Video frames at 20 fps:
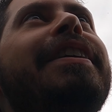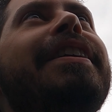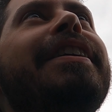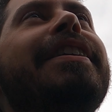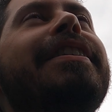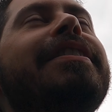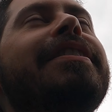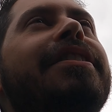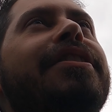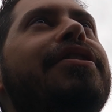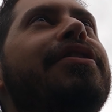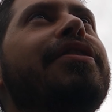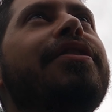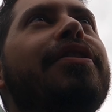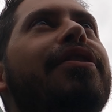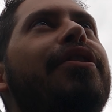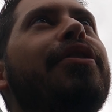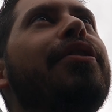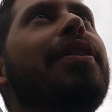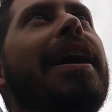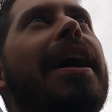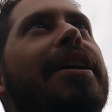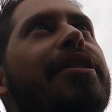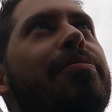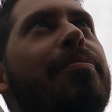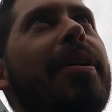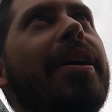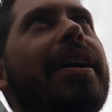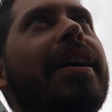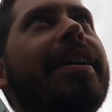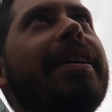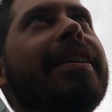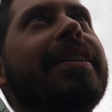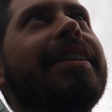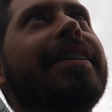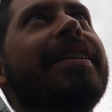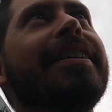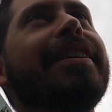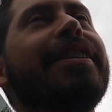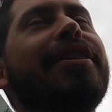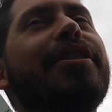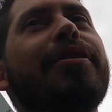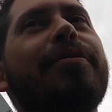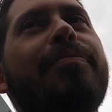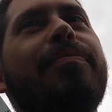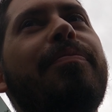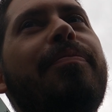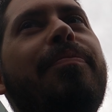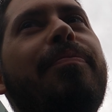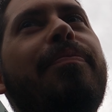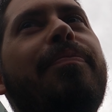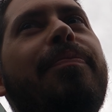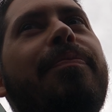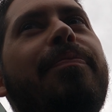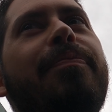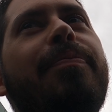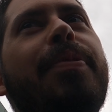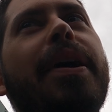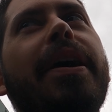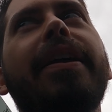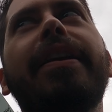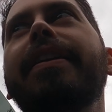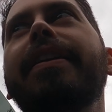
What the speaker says: because it's a little hatchback. But